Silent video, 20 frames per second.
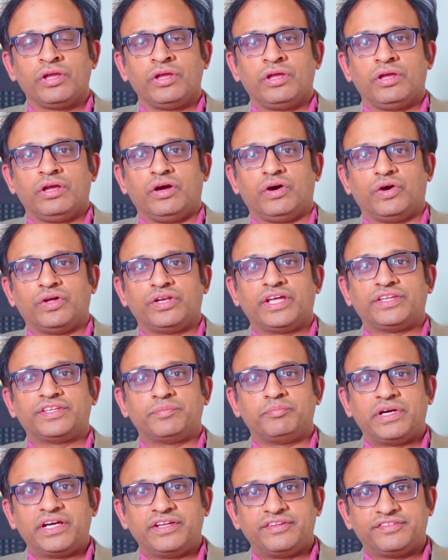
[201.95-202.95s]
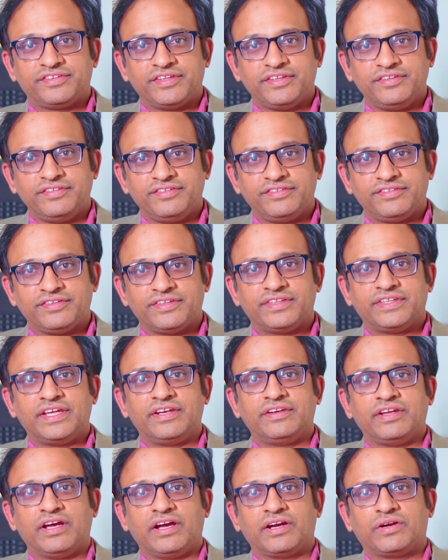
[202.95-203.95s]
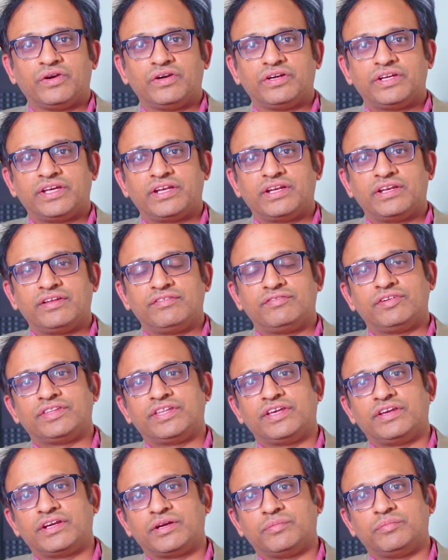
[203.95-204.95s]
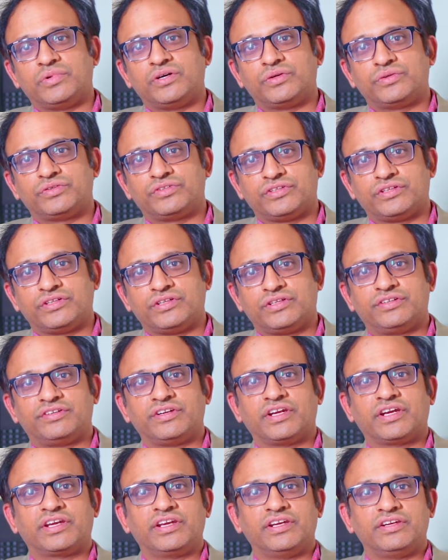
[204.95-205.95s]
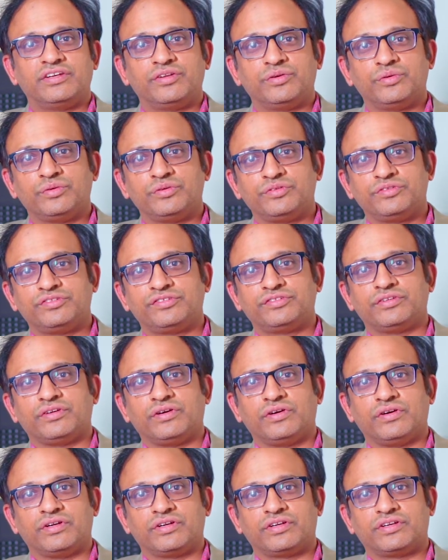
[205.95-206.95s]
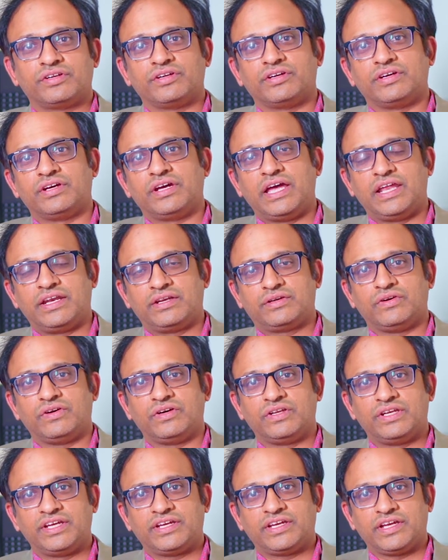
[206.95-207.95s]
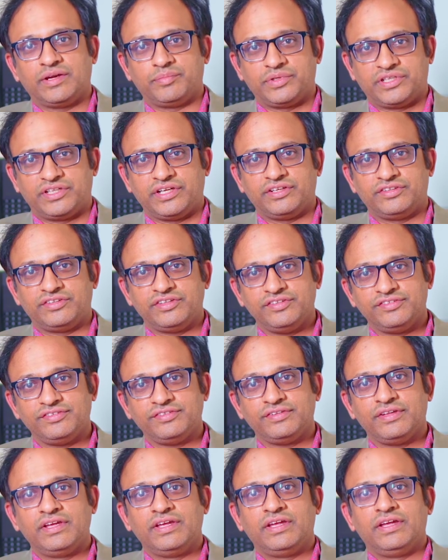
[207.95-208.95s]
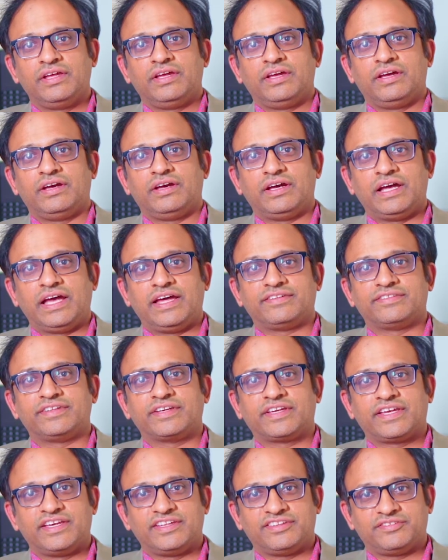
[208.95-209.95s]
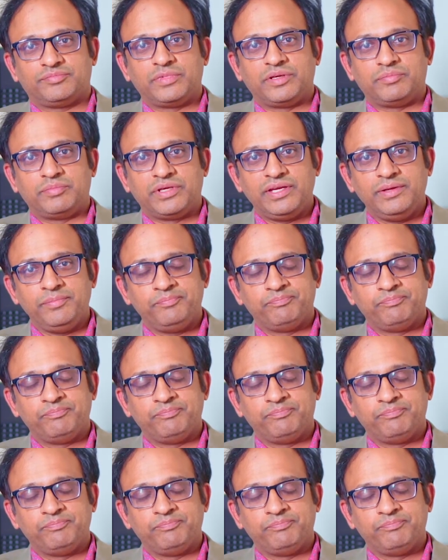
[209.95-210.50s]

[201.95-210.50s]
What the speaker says: on other medicines, then accordingly we think about drug-induced or alcoholic hepatitis, as the case may be.